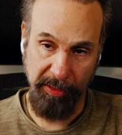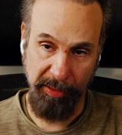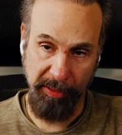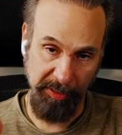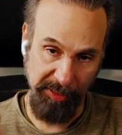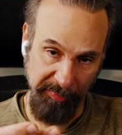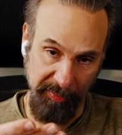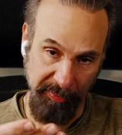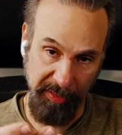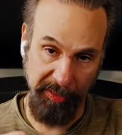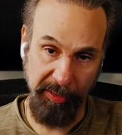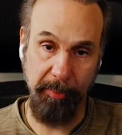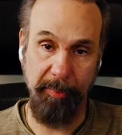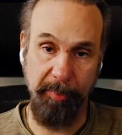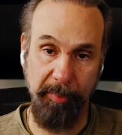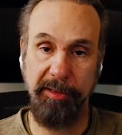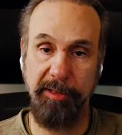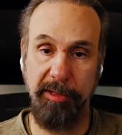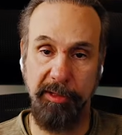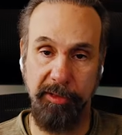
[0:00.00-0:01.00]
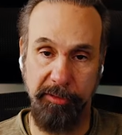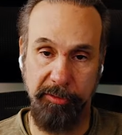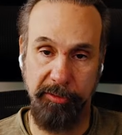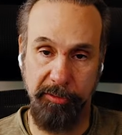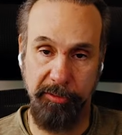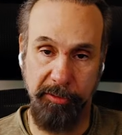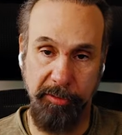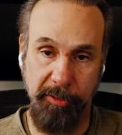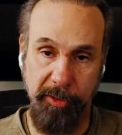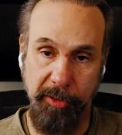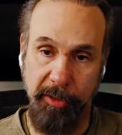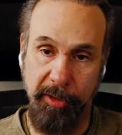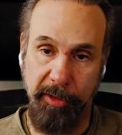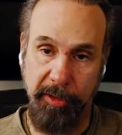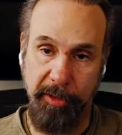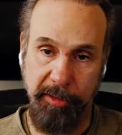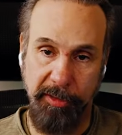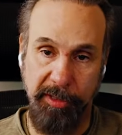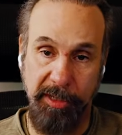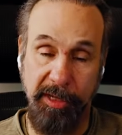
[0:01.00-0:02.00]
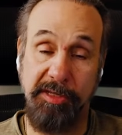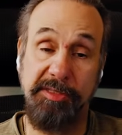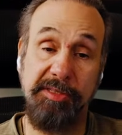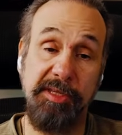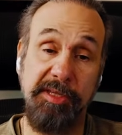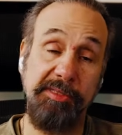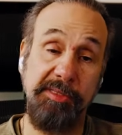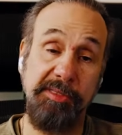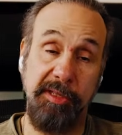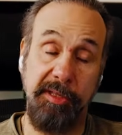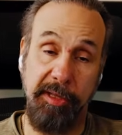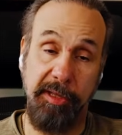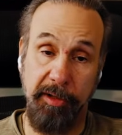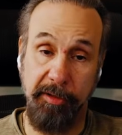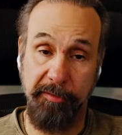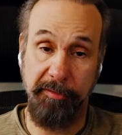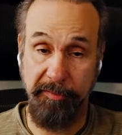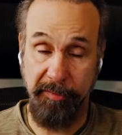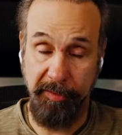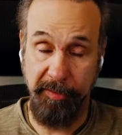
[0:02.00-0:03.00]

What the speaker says: that was fundamental to the existing of,